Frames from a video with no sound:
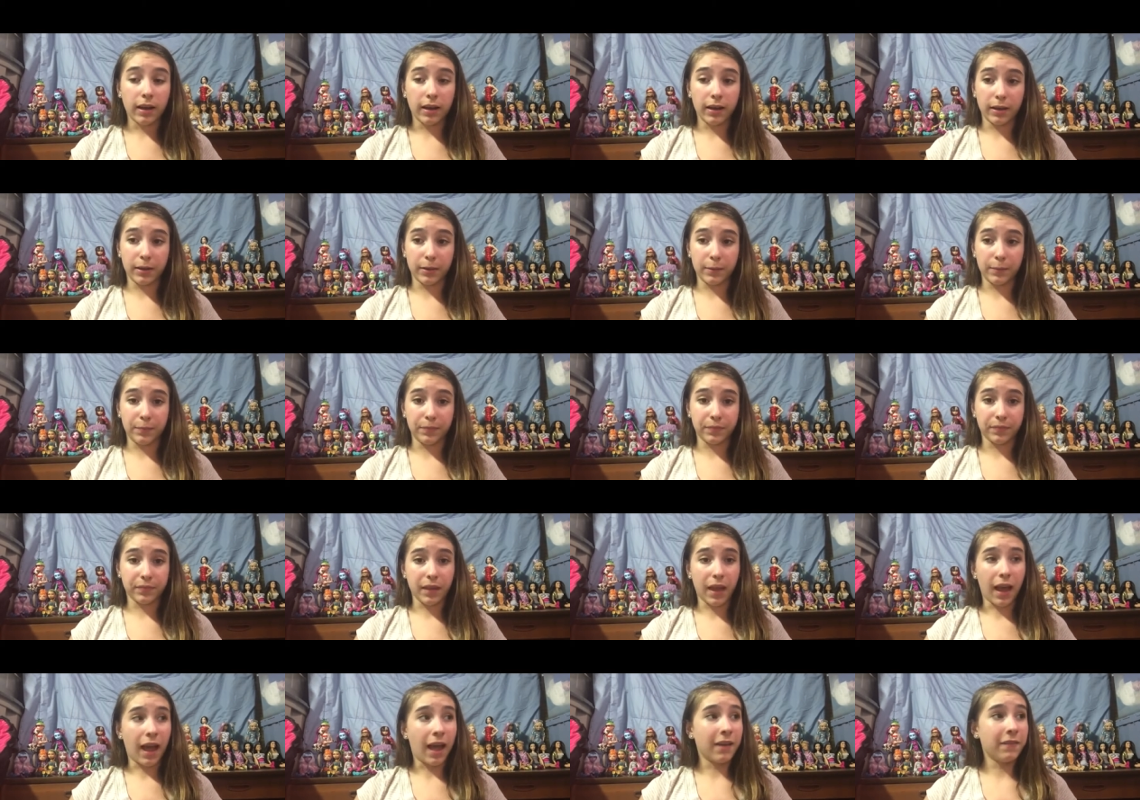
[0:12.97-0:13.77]

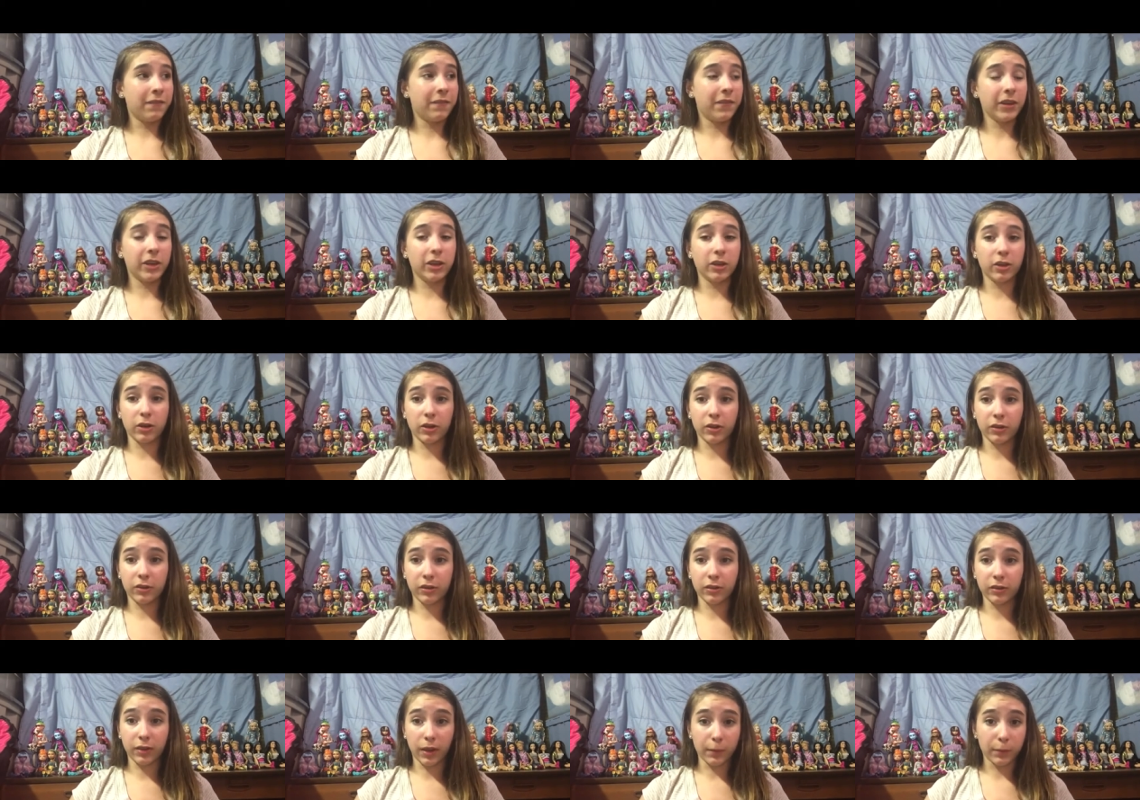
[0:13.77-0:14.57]
Um, I
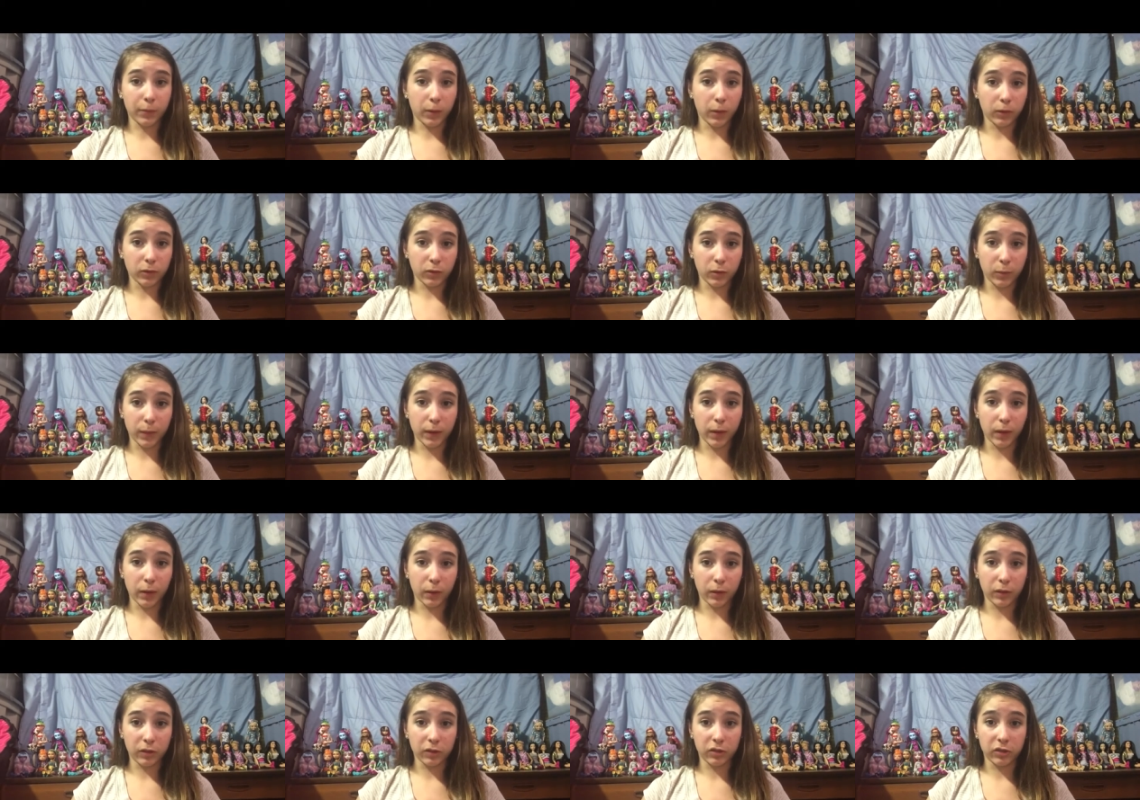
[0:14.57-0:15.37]
figure since I'm going to
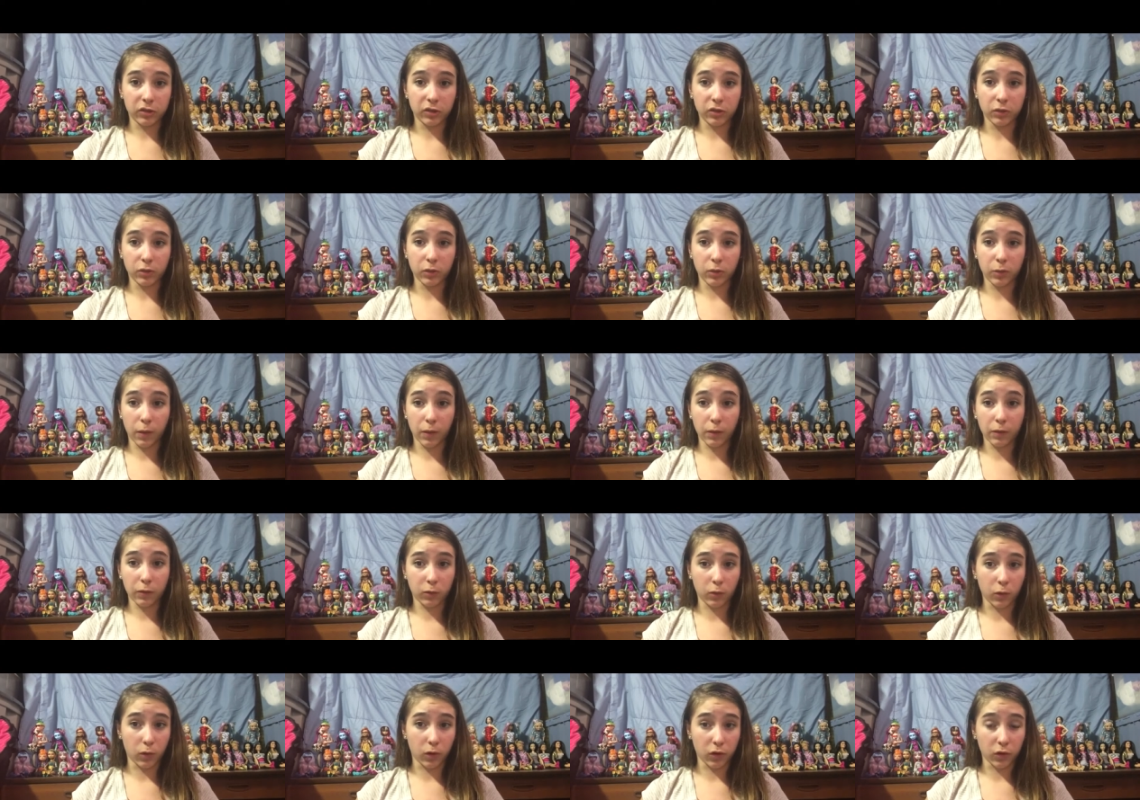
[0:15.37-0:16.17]
be going to
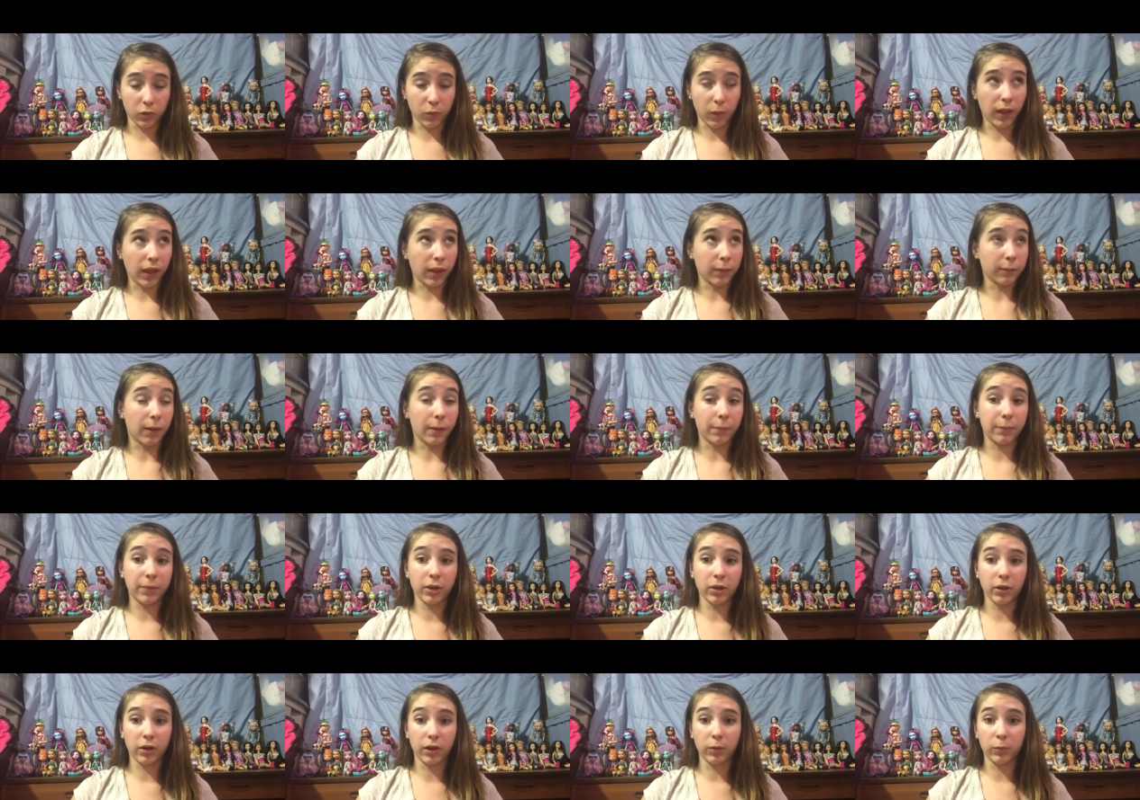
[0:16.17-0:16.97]
thrift stores while I'm
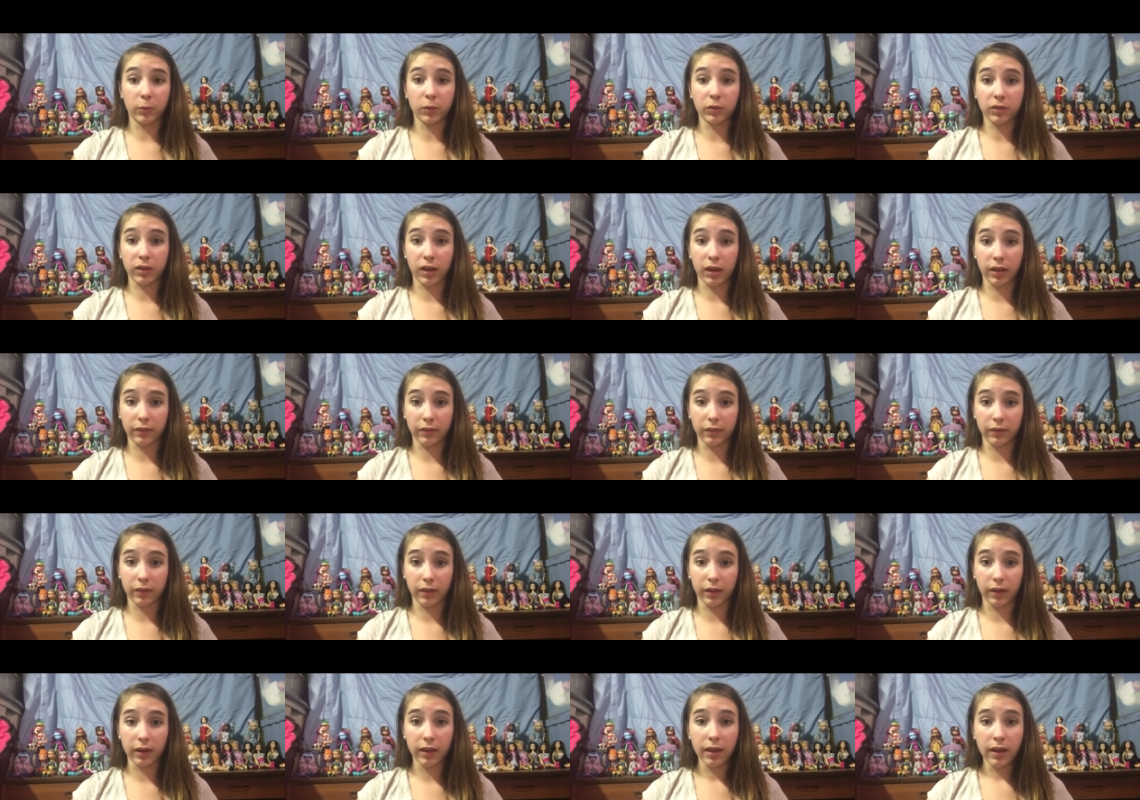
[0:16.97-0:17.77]
up here in
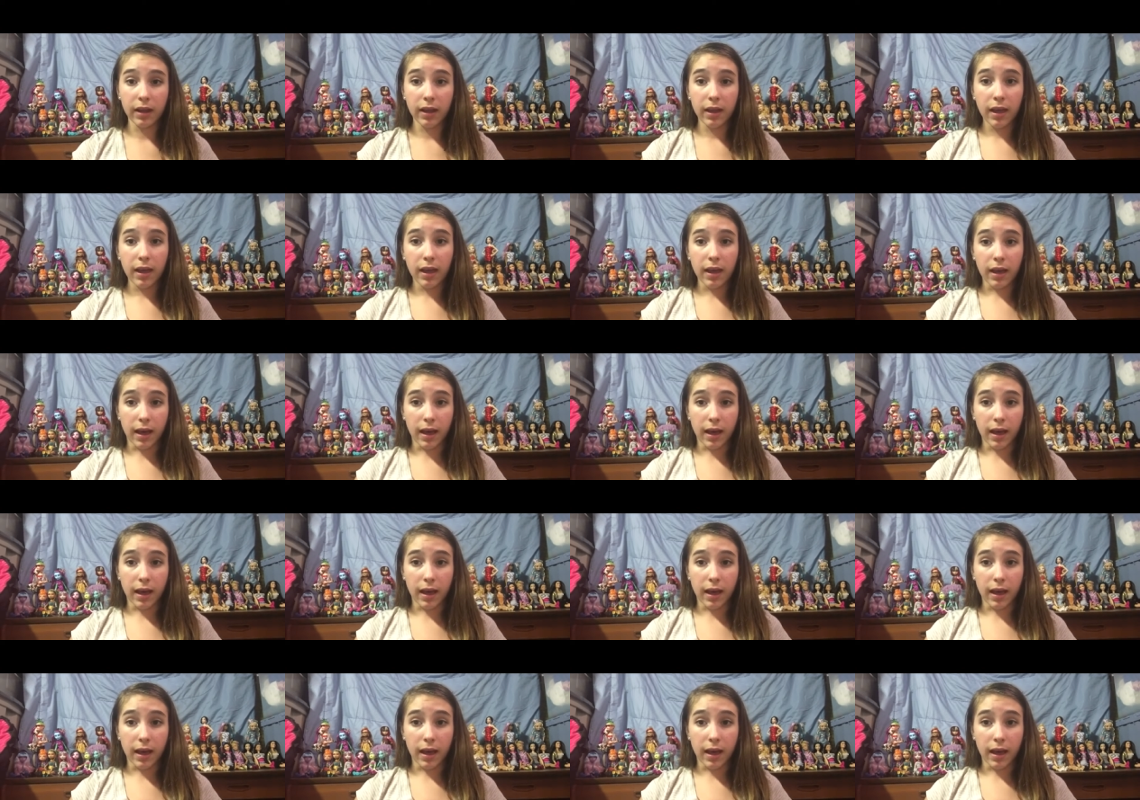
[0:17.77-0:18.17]
Wisconsin,